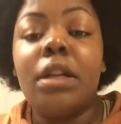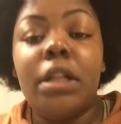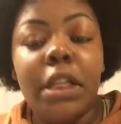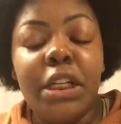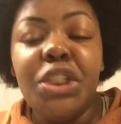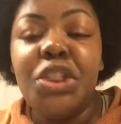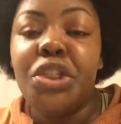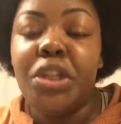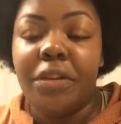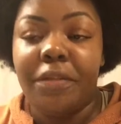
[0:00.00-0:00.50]

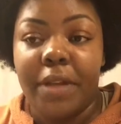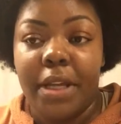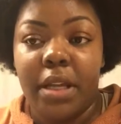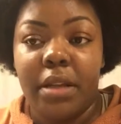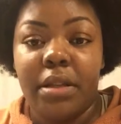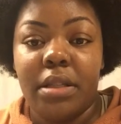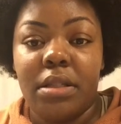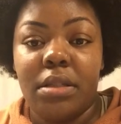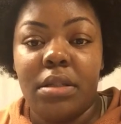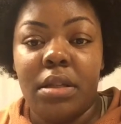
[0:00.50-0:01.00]
cleanse your
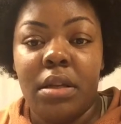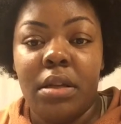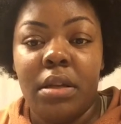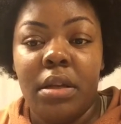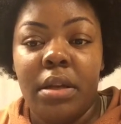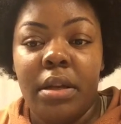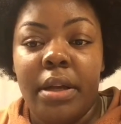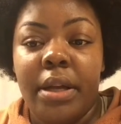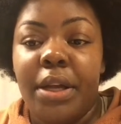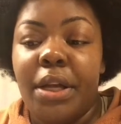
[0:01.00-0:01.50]
face.
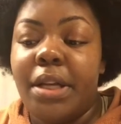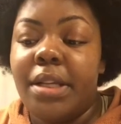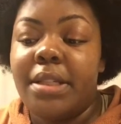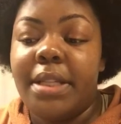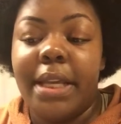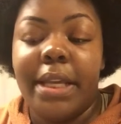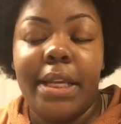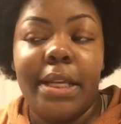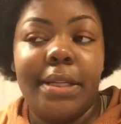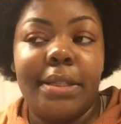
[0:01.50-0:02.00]
It
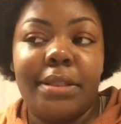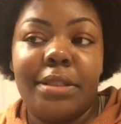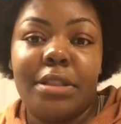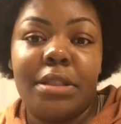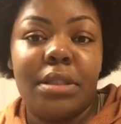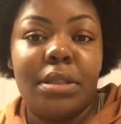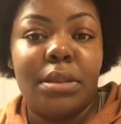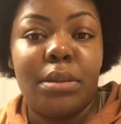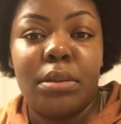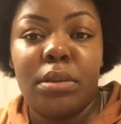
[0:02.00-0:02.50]

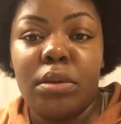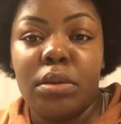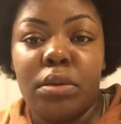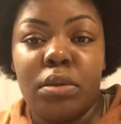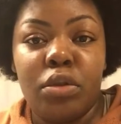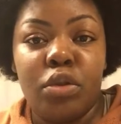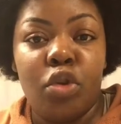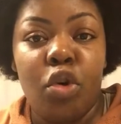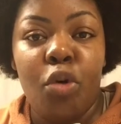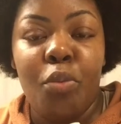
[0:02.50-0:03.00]
takes
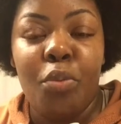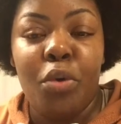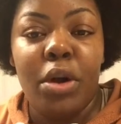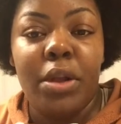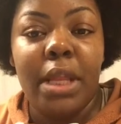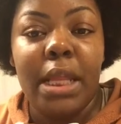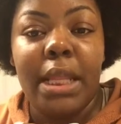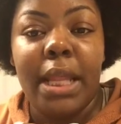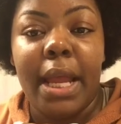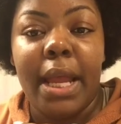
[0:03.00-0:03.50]
no
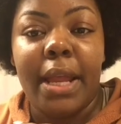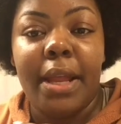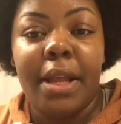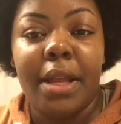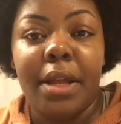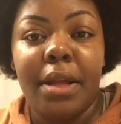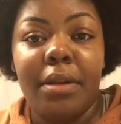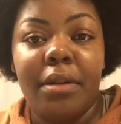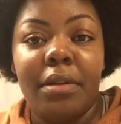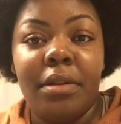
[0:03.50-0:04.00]
more than
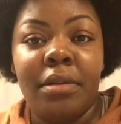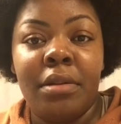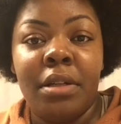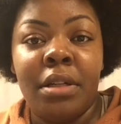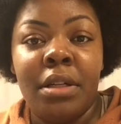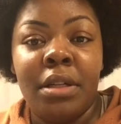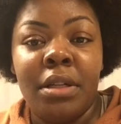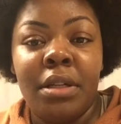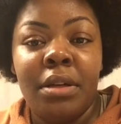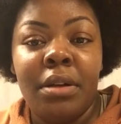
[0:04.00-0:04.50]
like
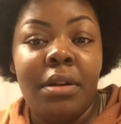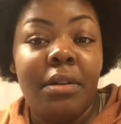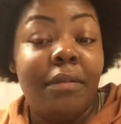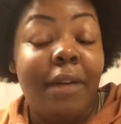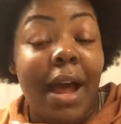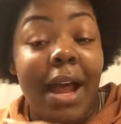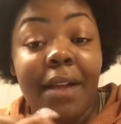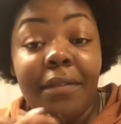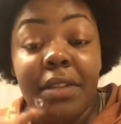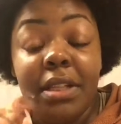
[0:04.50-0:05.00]

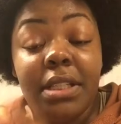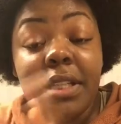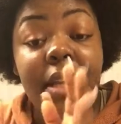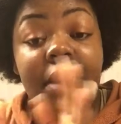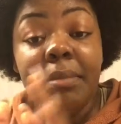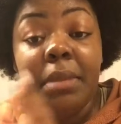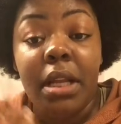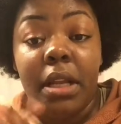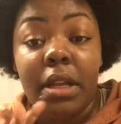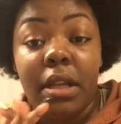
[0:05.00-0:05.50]
5 to
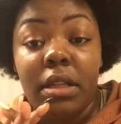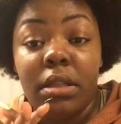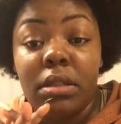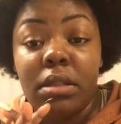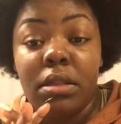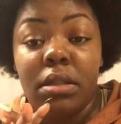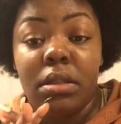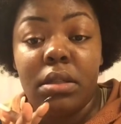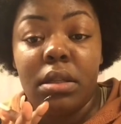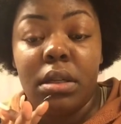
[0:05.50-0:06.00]
10
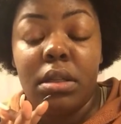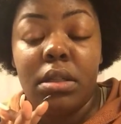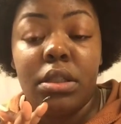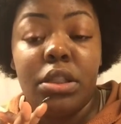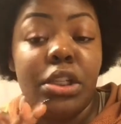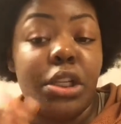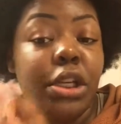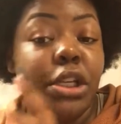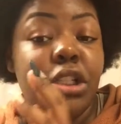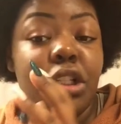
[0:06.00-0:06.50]

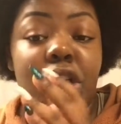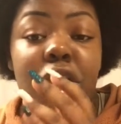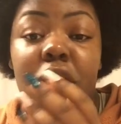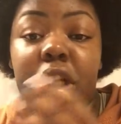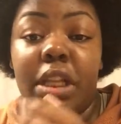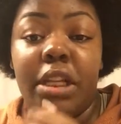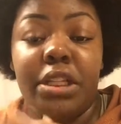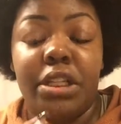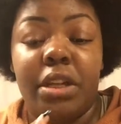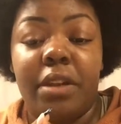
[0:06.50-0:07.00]
minutes to
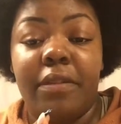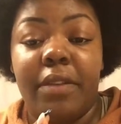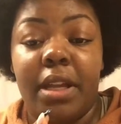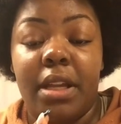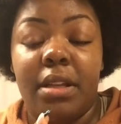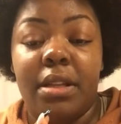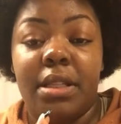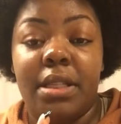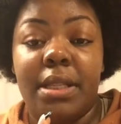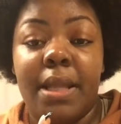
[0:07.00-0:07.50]
just cleanse your
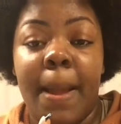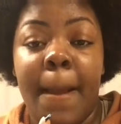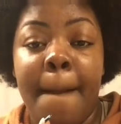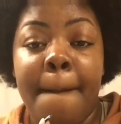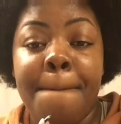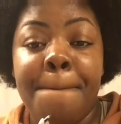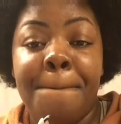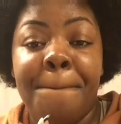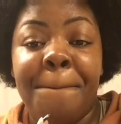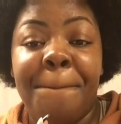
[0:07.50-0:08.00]
face.
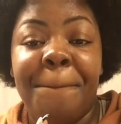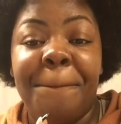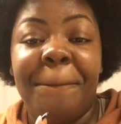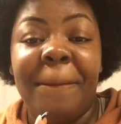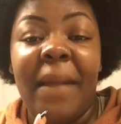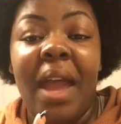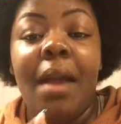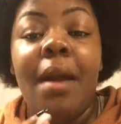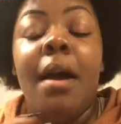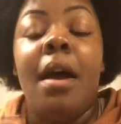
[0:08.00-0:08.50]

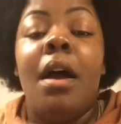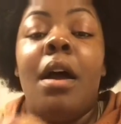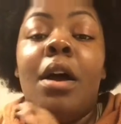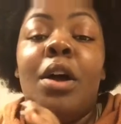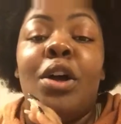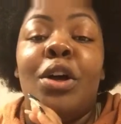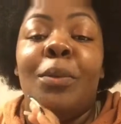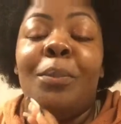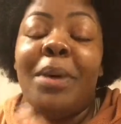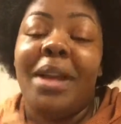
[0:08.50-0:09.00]

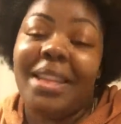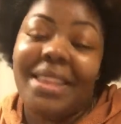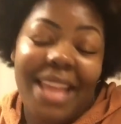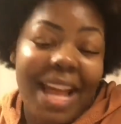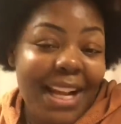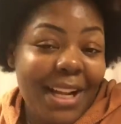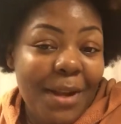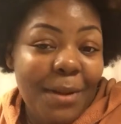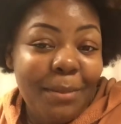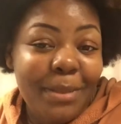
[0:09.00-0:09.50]
But
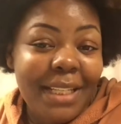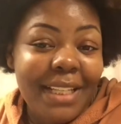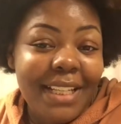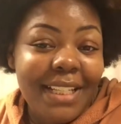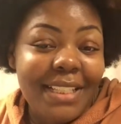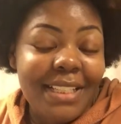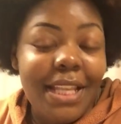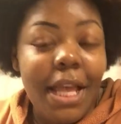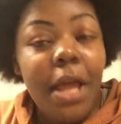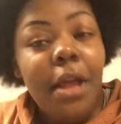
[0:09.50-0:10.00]
that
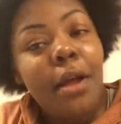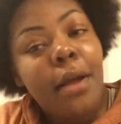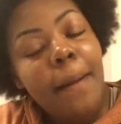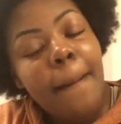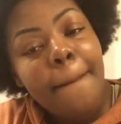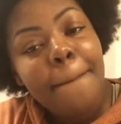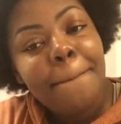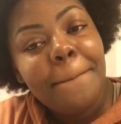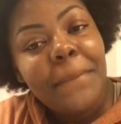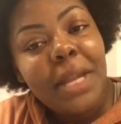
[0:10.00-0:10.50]
completes
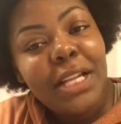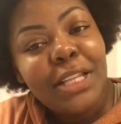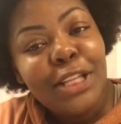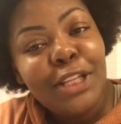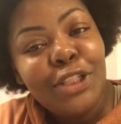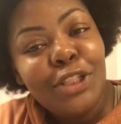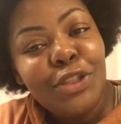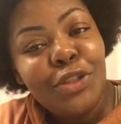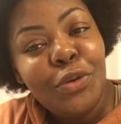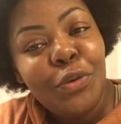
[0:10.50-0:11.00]

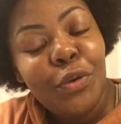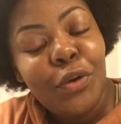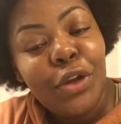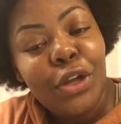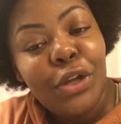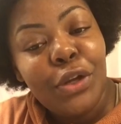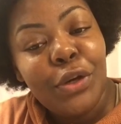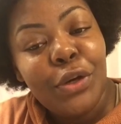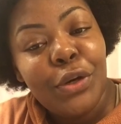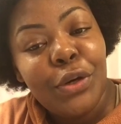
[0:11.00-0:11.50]
the
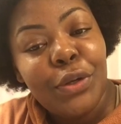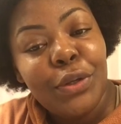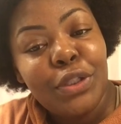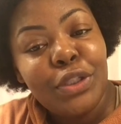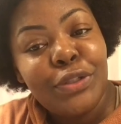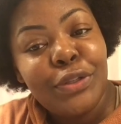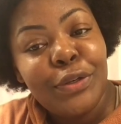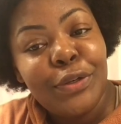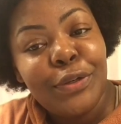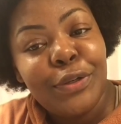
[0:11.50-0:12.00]
tutorial.
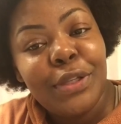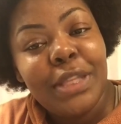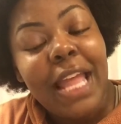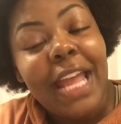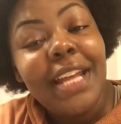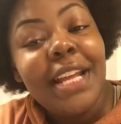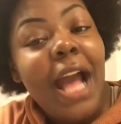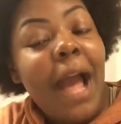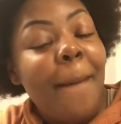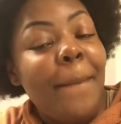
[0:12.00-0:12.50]
So
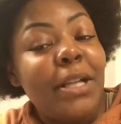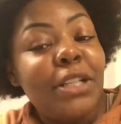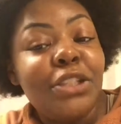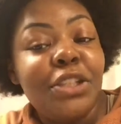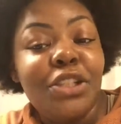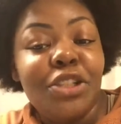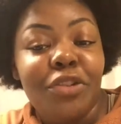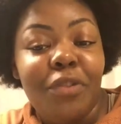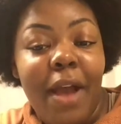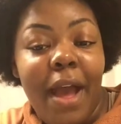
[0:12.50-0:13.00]
like, comment,
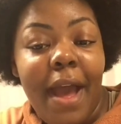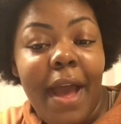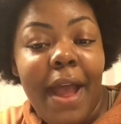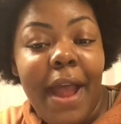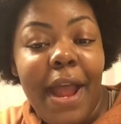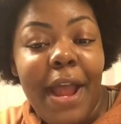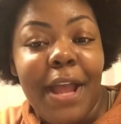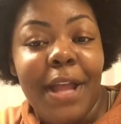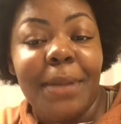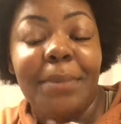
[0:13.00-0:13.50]

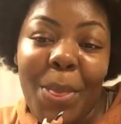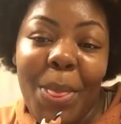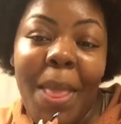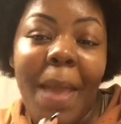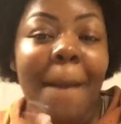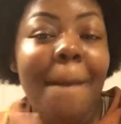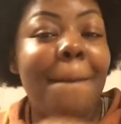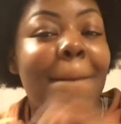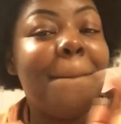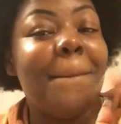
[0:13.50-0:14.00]
subscribe.
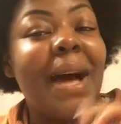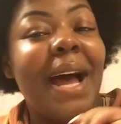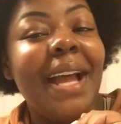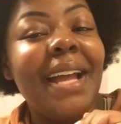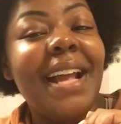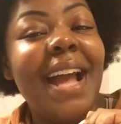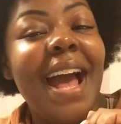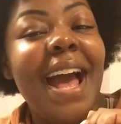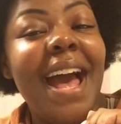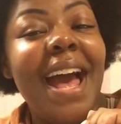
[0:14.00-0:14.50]

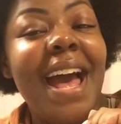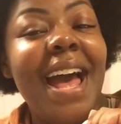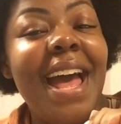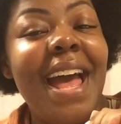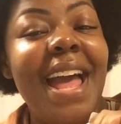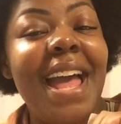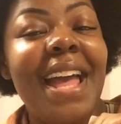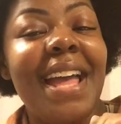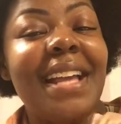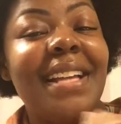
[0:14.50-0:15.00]
Bye
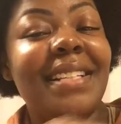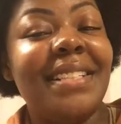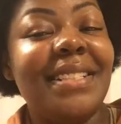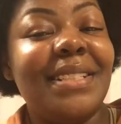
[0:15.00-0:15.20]
guys.